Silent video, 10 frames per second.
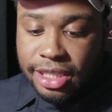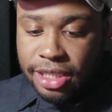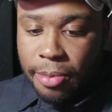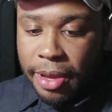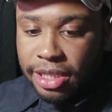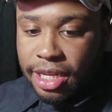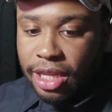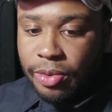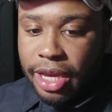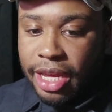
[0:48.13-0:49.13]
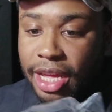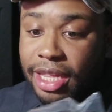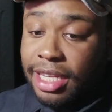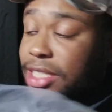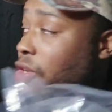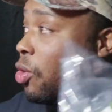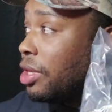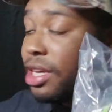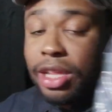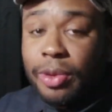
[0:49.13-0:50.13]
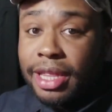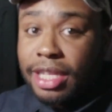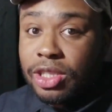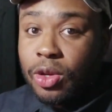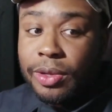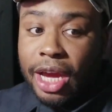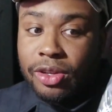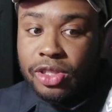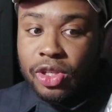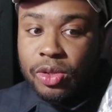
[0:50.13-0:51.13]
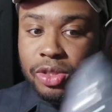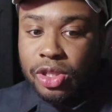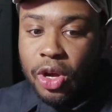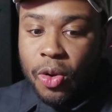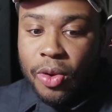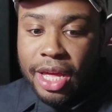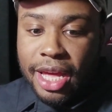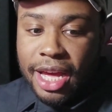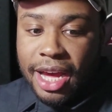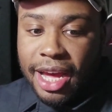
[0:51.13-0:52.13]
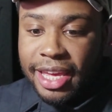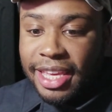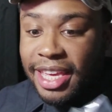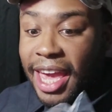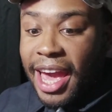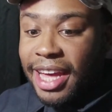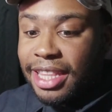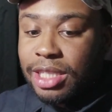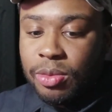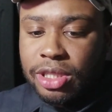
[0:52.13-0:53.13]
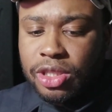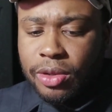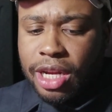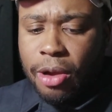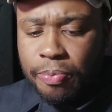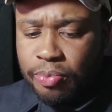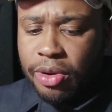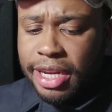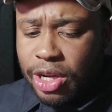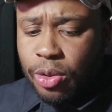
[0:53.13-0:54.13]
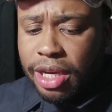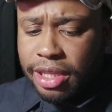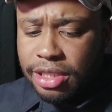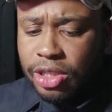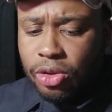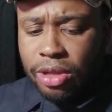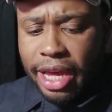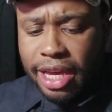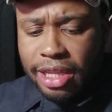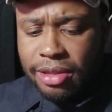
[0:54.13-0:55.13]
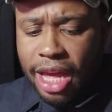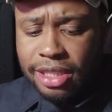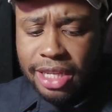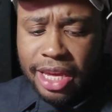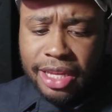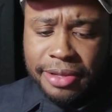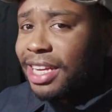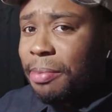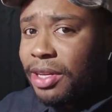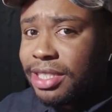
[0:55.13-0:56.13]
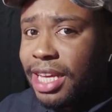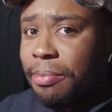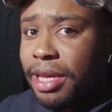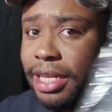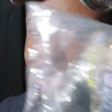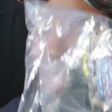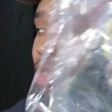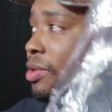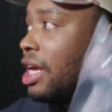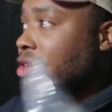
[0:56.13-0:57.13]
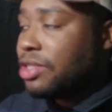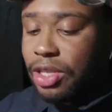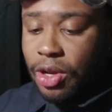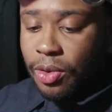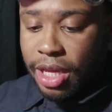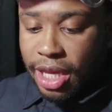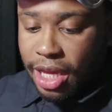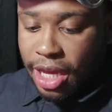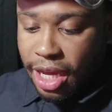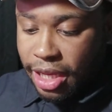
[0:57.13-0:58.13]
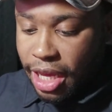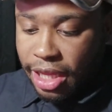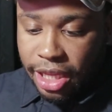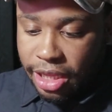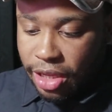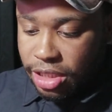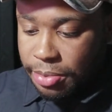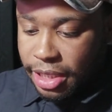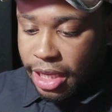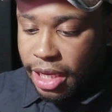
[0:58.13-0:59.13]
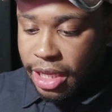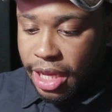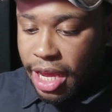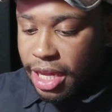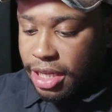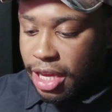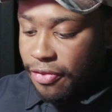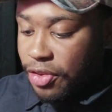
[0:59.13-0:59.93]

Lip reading: is the best colorway. This is the only colorway that's sold out too. So yeah, this one sold out pretty quickly too. Like, and I'd say in about 10 minutes it's sold out. So yeah, luckily I was able to get it. And if